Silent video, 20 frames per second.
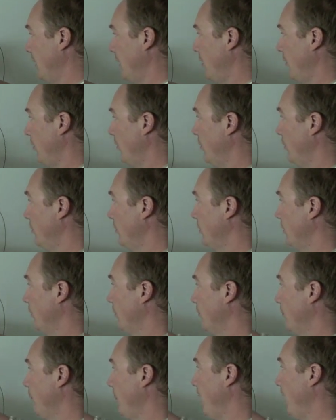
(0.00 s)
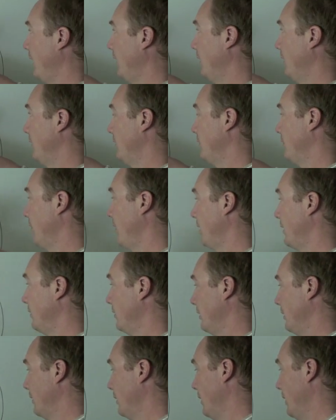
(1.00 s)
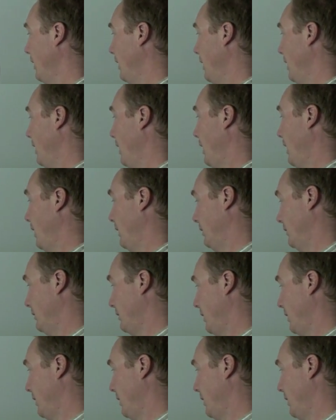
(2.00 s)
now goes back in this direction. And the